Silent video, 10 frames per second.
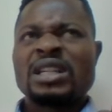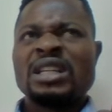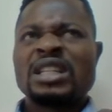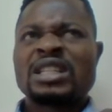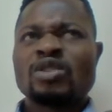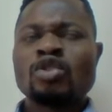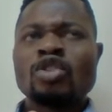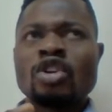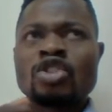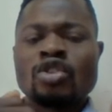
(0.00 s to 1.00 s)
It
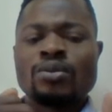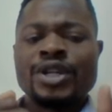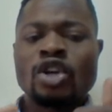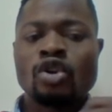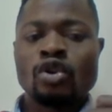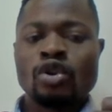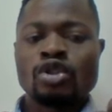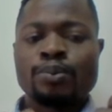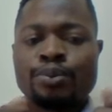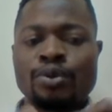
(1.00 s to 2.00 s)
could also be
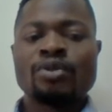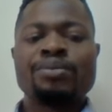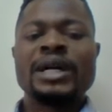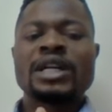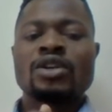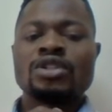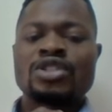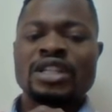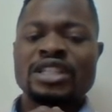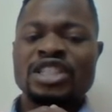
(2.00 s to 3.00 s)
called proof by
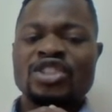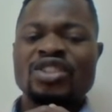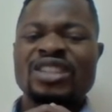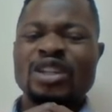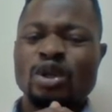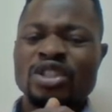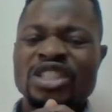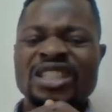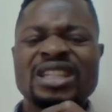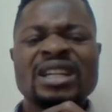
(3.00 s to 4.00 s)
contradiction in
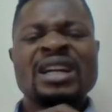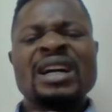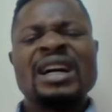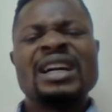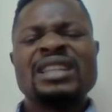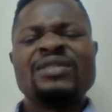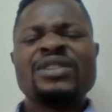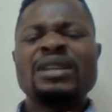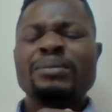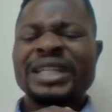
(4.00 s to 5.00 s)
logic and
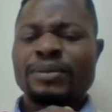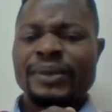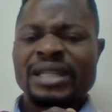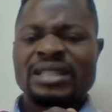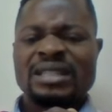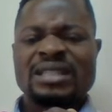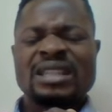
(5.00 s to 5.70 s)
even in mathematics.